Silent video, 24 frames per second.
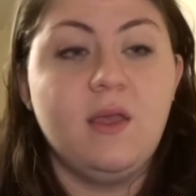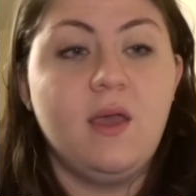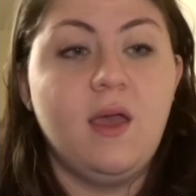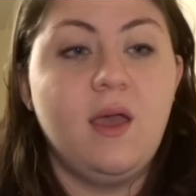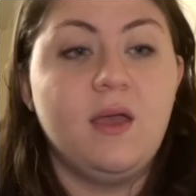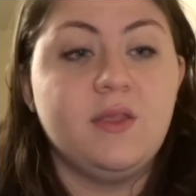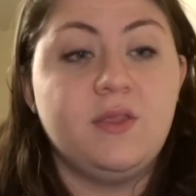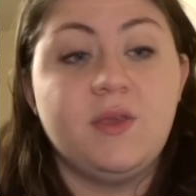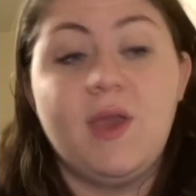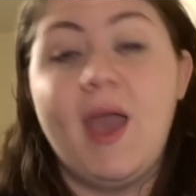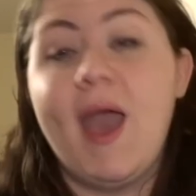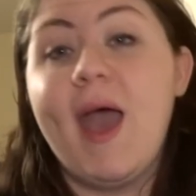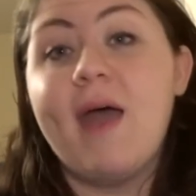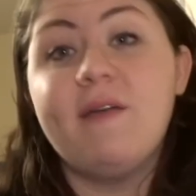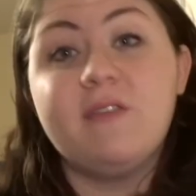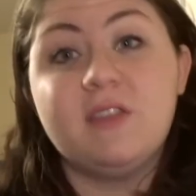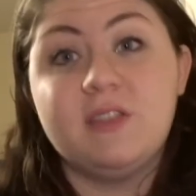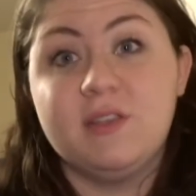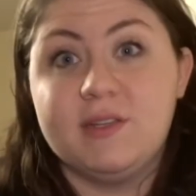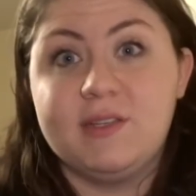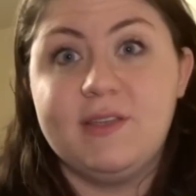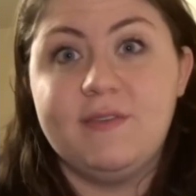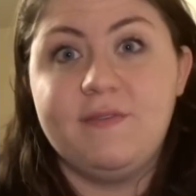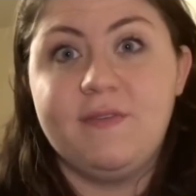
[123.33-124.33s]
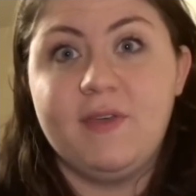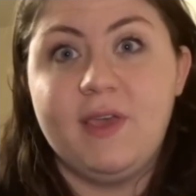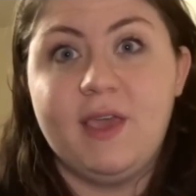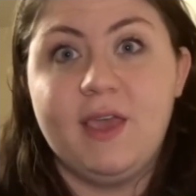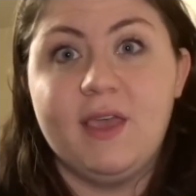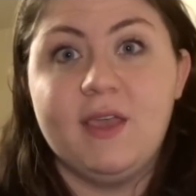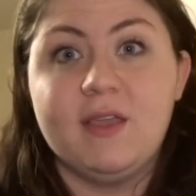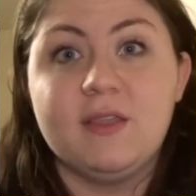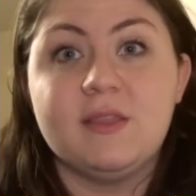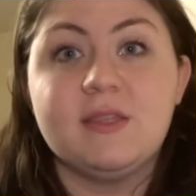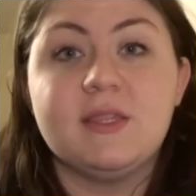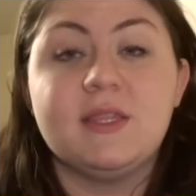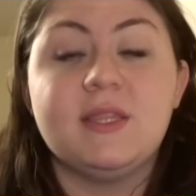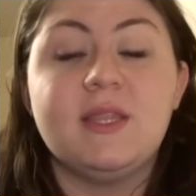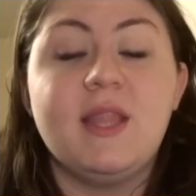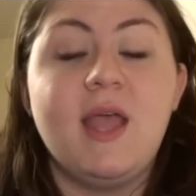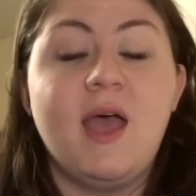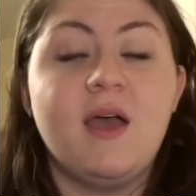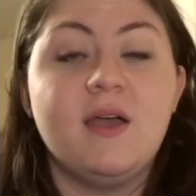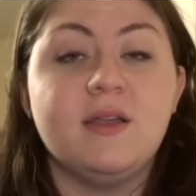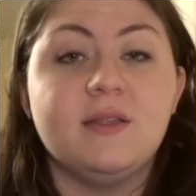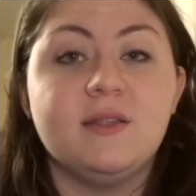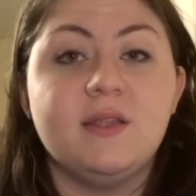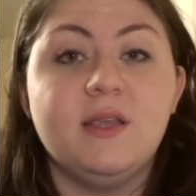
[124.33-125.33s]
to have a certificate
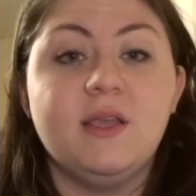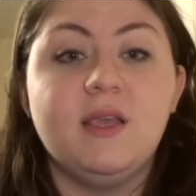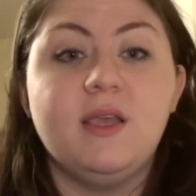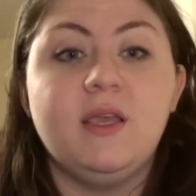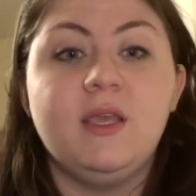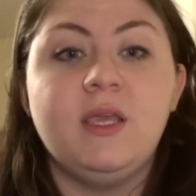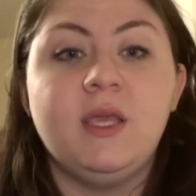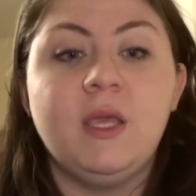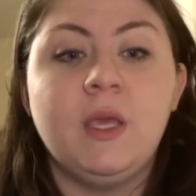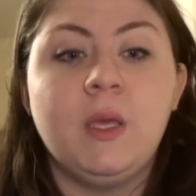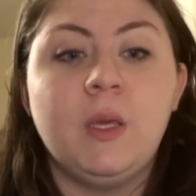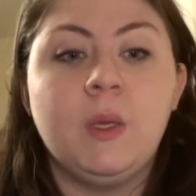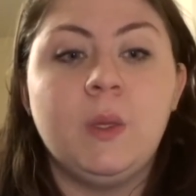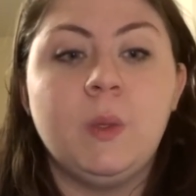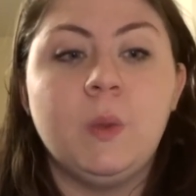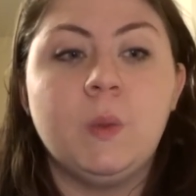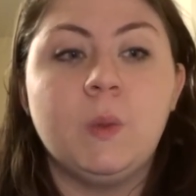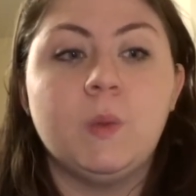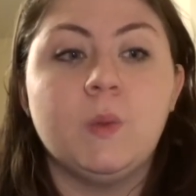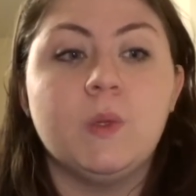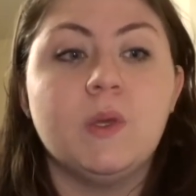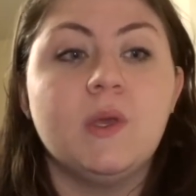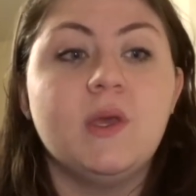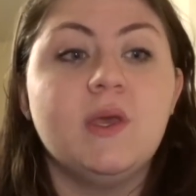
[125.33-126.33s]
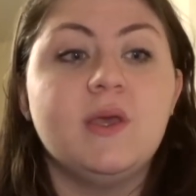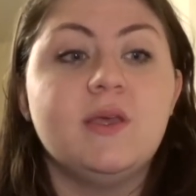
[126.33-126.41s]
that you